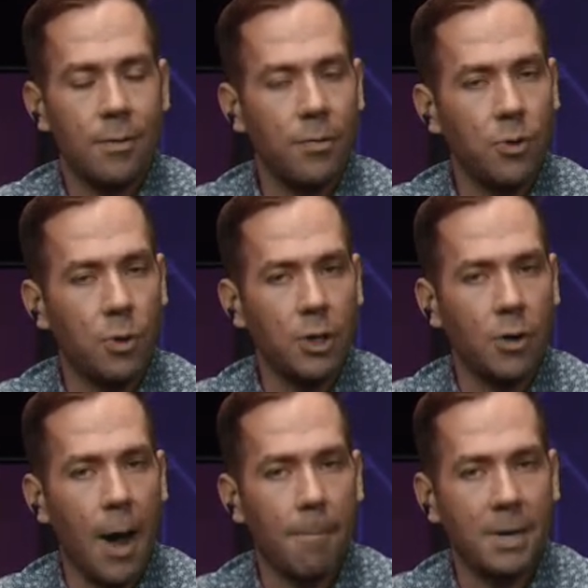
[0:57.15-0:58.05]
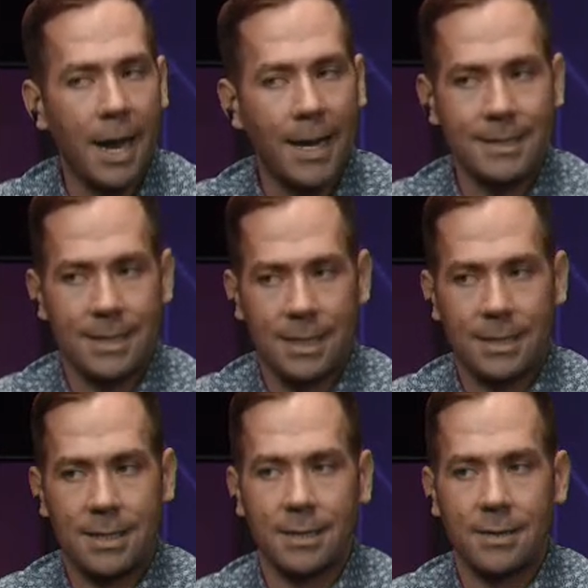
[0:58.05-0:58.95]
The 30 year up 19
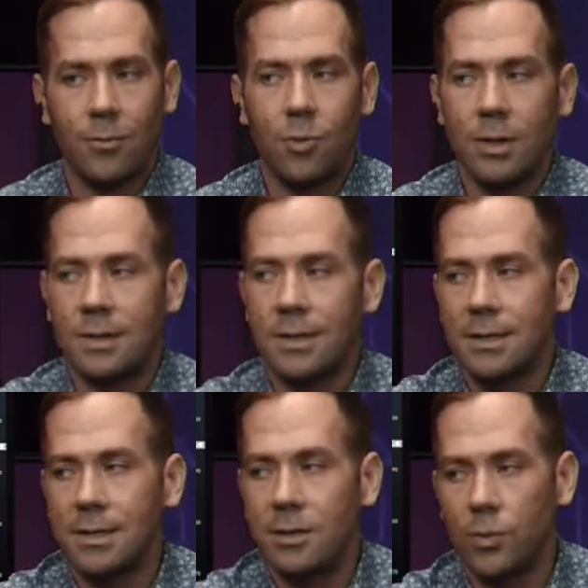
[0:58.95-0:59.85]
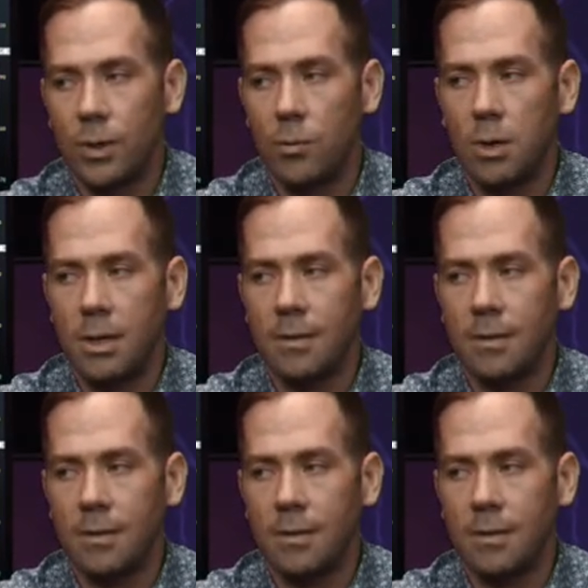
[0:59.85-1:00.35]
ticks at 160.21.